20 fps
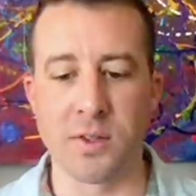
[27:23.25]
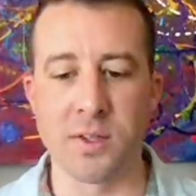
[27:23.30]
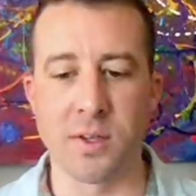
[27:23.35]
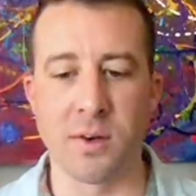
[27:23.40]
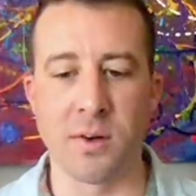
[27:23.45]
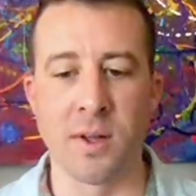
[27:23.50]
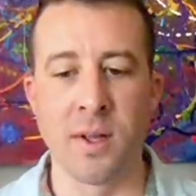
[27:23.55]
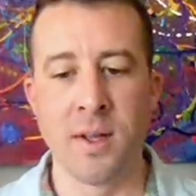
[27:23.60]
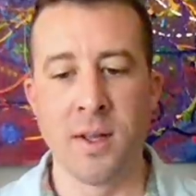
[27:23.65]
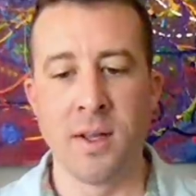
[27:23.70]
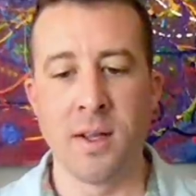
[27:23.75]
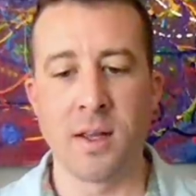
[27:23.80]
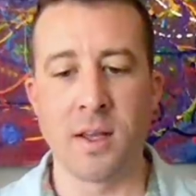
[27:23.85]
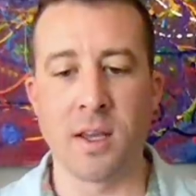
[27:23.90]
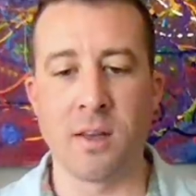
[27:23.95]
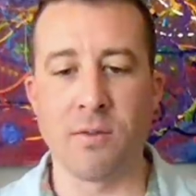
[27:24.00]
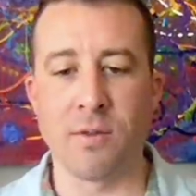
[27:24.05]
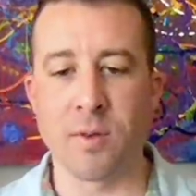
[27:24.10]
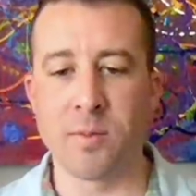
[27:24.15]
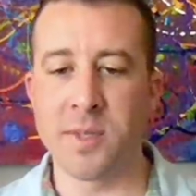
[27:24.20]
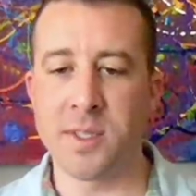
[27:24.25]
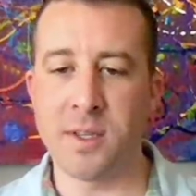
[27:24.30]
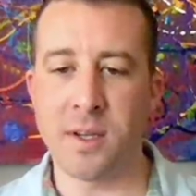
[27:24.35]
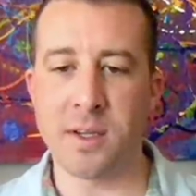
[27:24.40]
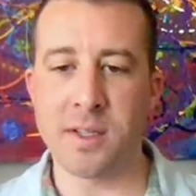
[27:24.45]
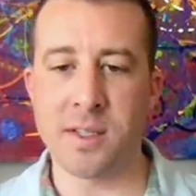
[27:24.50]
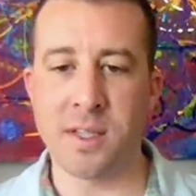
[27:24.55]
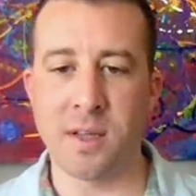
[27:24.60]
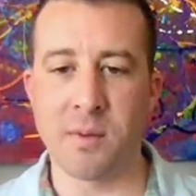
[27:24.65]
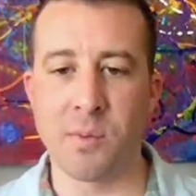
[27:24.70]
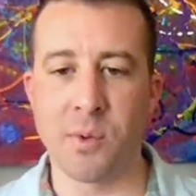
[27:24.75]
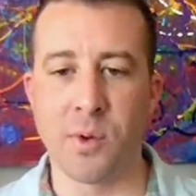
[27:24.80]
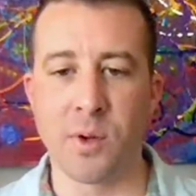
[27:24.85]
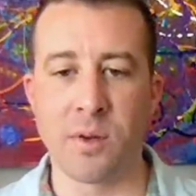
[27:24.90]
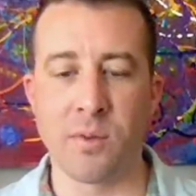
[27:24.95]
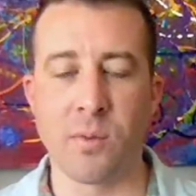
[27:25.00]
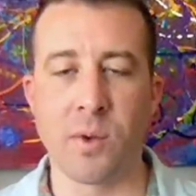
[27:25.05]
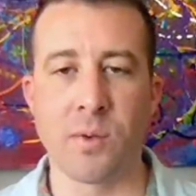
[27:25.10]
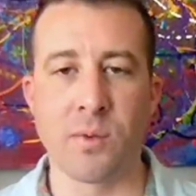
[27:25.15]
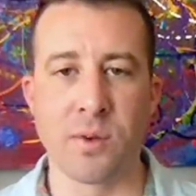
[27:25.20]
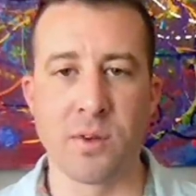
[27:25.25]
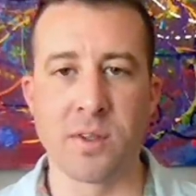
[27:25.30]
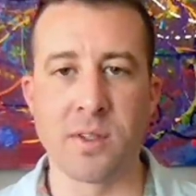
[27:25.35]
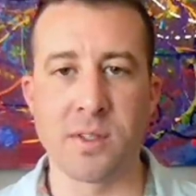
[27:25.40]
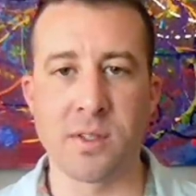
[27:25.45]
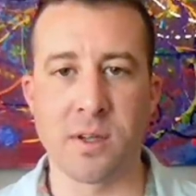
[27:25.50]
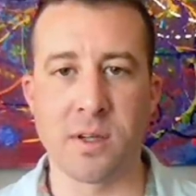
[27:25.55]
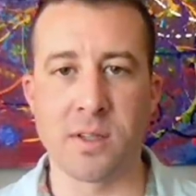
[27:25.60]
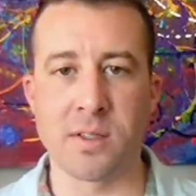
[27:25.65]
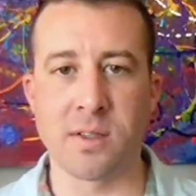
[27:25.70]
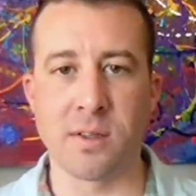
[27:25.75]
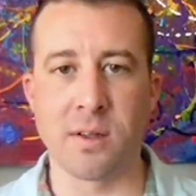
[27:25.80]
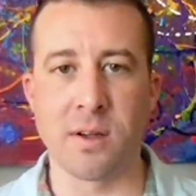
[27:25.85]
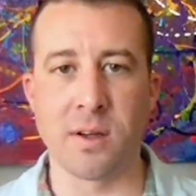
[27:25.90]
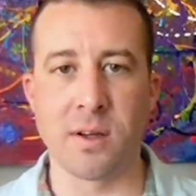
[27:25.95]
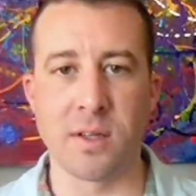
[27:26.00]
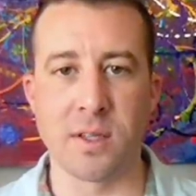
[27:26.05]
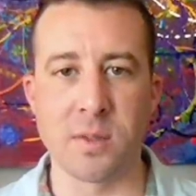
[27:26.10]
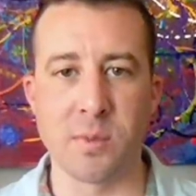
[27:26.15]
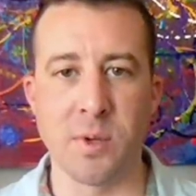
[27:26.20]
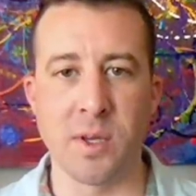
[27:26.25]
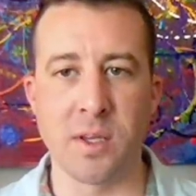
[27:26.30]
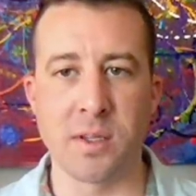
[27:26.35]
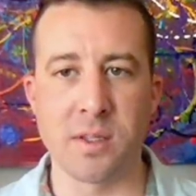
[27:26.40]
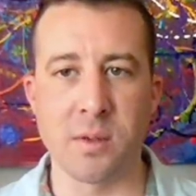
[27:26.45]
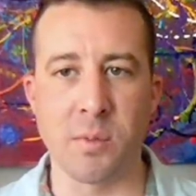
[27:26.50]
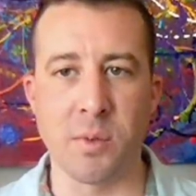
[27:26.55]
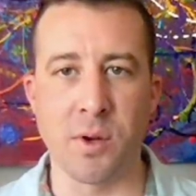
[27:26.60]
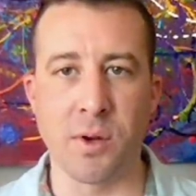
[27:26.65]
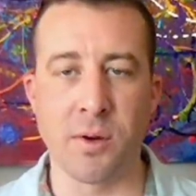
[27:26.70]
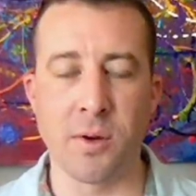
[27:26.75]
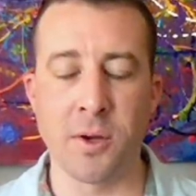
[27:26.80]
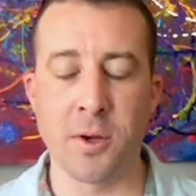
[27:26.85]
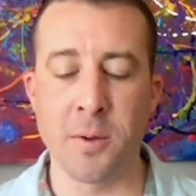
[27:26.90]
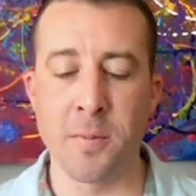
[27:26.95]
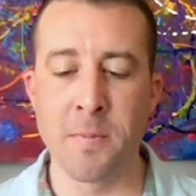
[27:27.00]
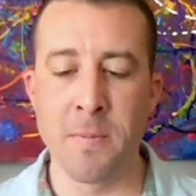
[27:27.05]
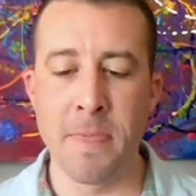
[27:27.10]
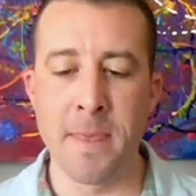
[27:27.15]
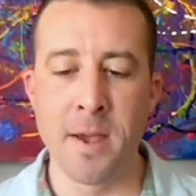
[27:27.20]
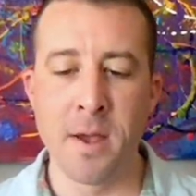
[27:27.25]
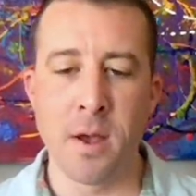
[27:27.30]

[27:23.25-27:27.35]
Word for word: So, again, from a tech standpoint, we really saw Solana as being superior,